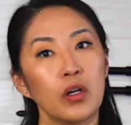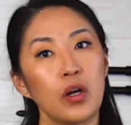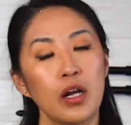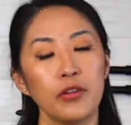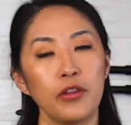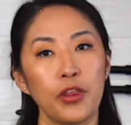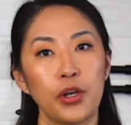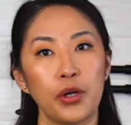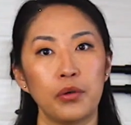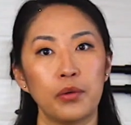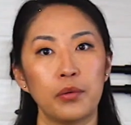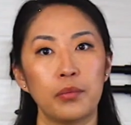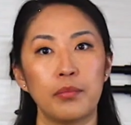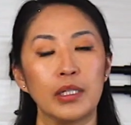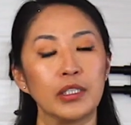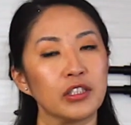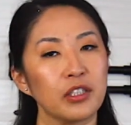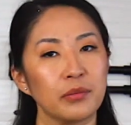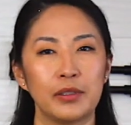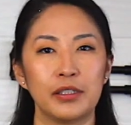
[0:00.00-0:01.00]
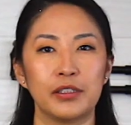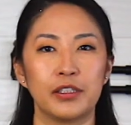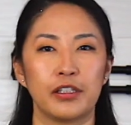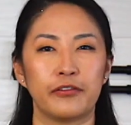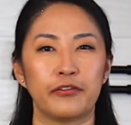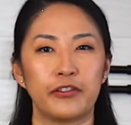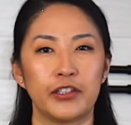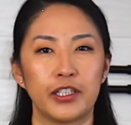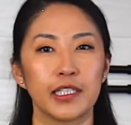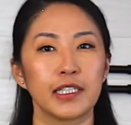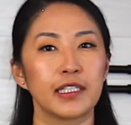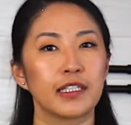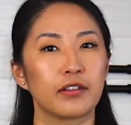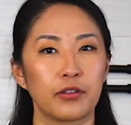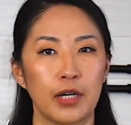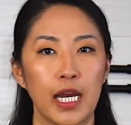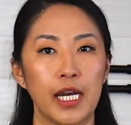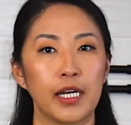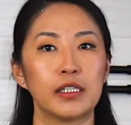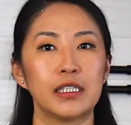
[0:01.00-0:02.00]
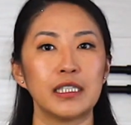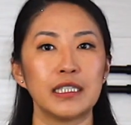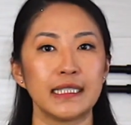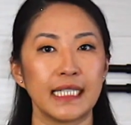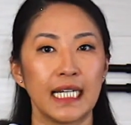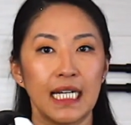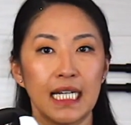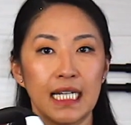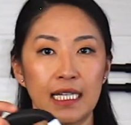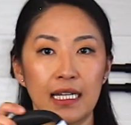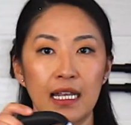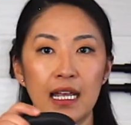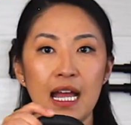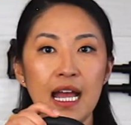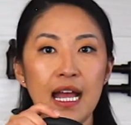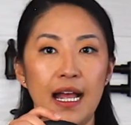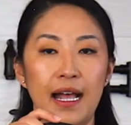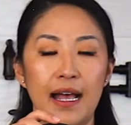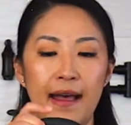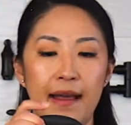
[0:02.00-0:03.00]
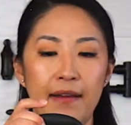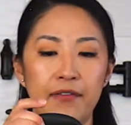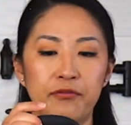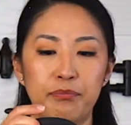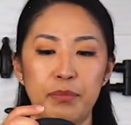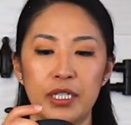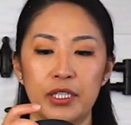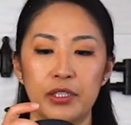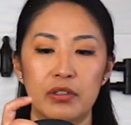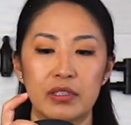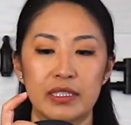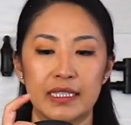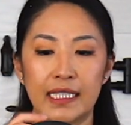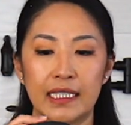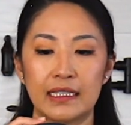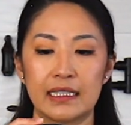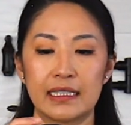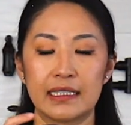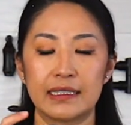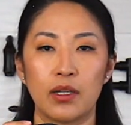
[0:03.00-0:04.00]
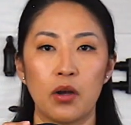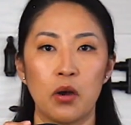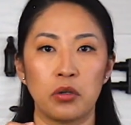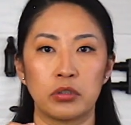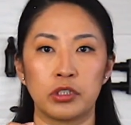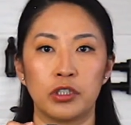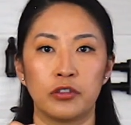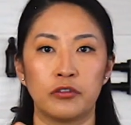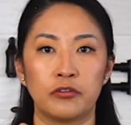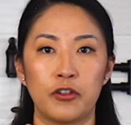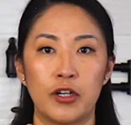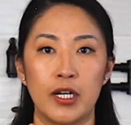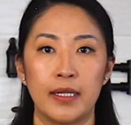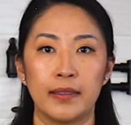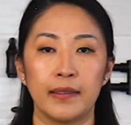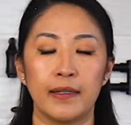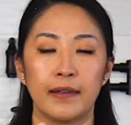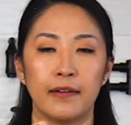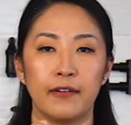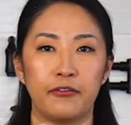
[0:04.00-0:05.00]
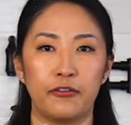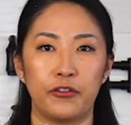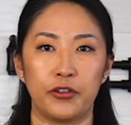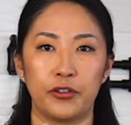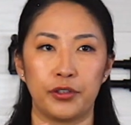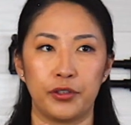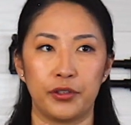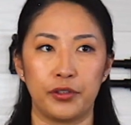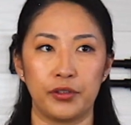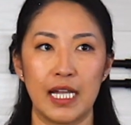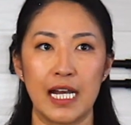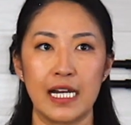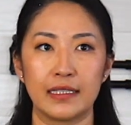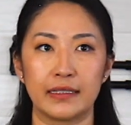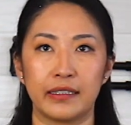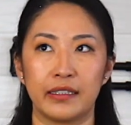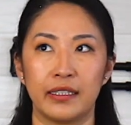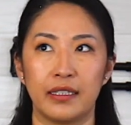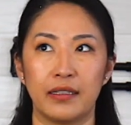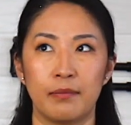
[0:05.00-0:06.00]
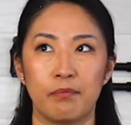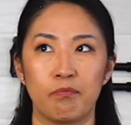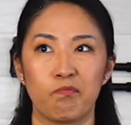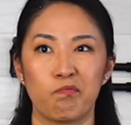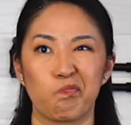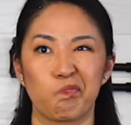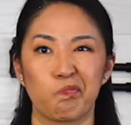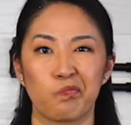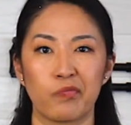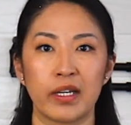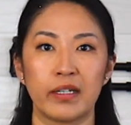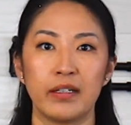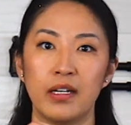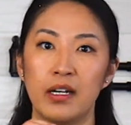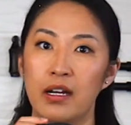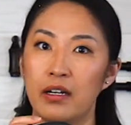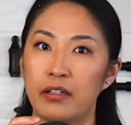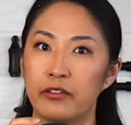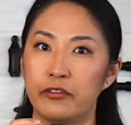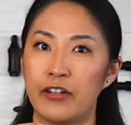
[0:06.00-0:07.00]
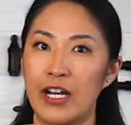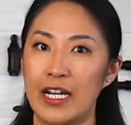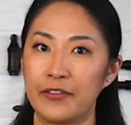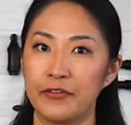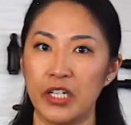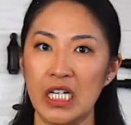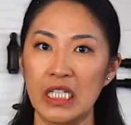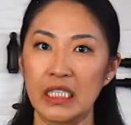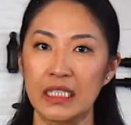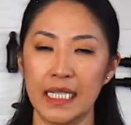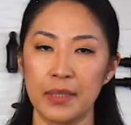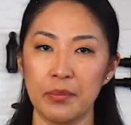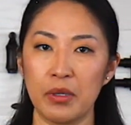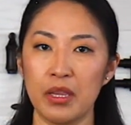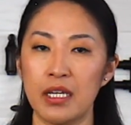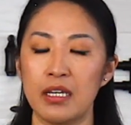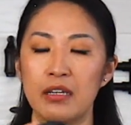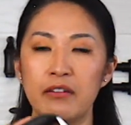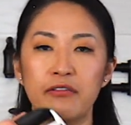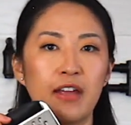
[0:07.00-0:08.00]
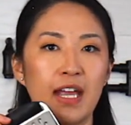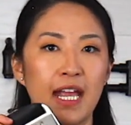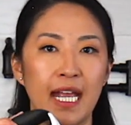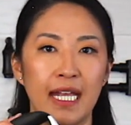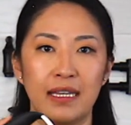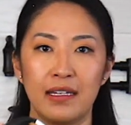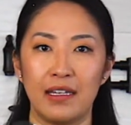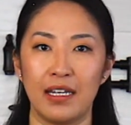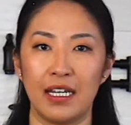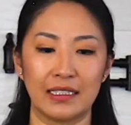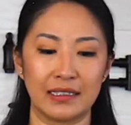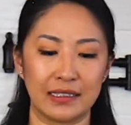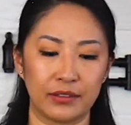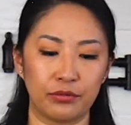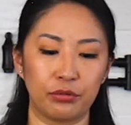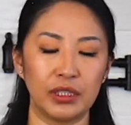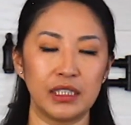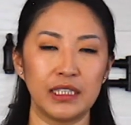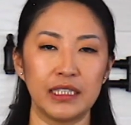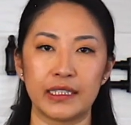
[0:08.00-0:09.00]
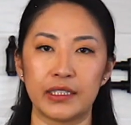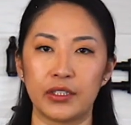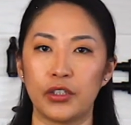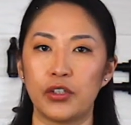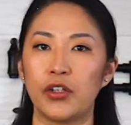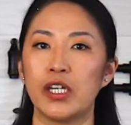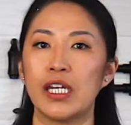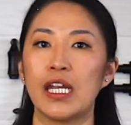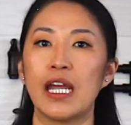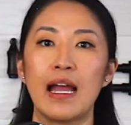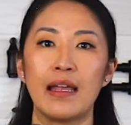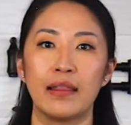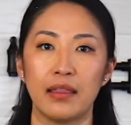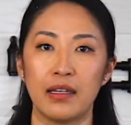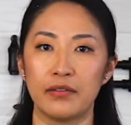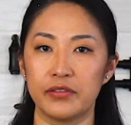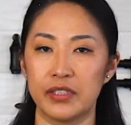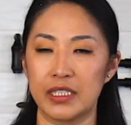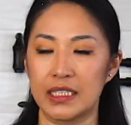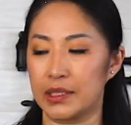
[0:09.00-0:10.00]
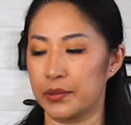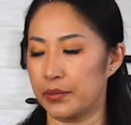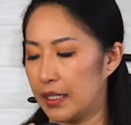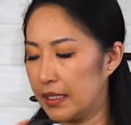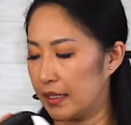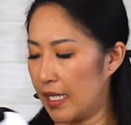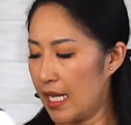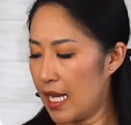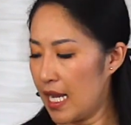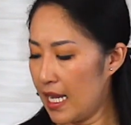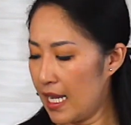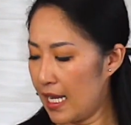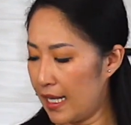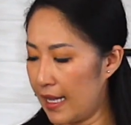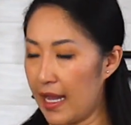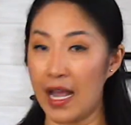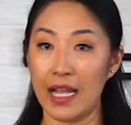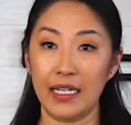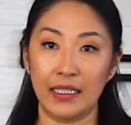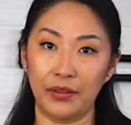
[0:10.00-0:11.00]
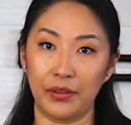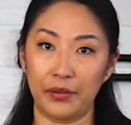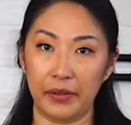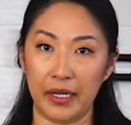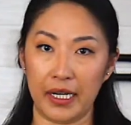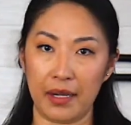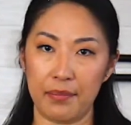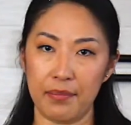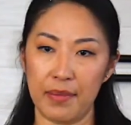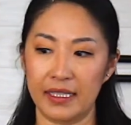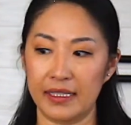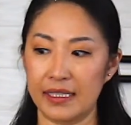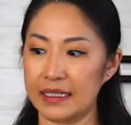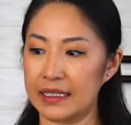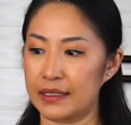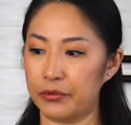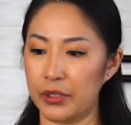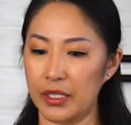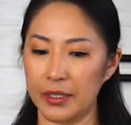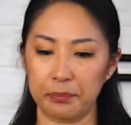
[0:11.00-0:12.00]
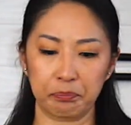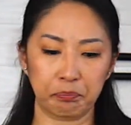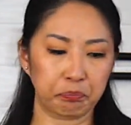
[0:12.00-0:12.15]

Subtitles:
gone through multiple different graters, and I've been using this Oaks of Run for last 5 years, I believe, and it's really sturdy. I love this one and highly recommend this one.